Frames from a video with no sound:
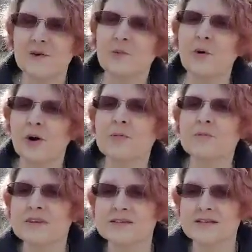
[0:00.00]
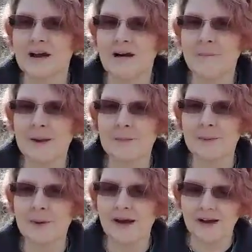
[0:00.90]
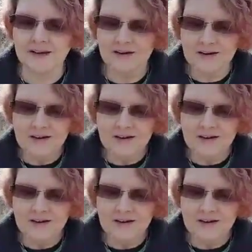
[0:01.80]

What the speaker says: the warmth is coming back.